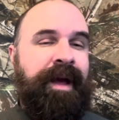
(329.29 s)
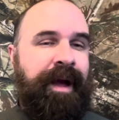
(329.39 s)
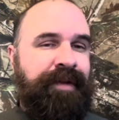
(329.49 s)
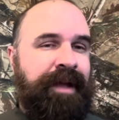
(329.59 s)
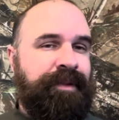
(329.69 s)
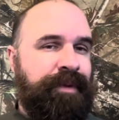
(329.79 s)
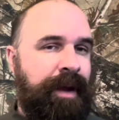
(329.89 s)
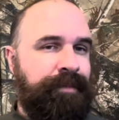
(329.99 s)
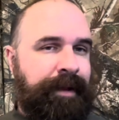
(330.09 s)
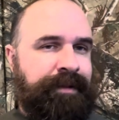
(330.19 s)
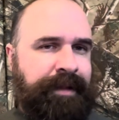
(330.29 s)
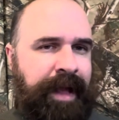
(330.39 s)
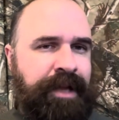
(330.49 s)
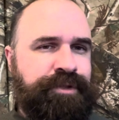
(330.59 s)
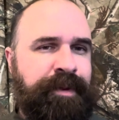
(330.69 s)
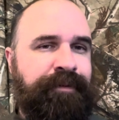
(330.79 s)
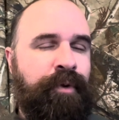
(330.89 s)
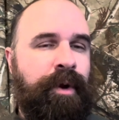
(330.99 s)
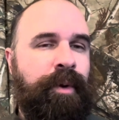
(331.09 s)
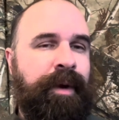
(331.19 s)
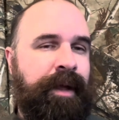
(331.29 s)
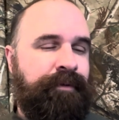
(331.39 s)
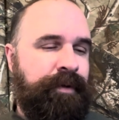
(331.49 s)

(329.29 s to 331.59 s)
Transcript: I've had them come like to the edge before or whatever,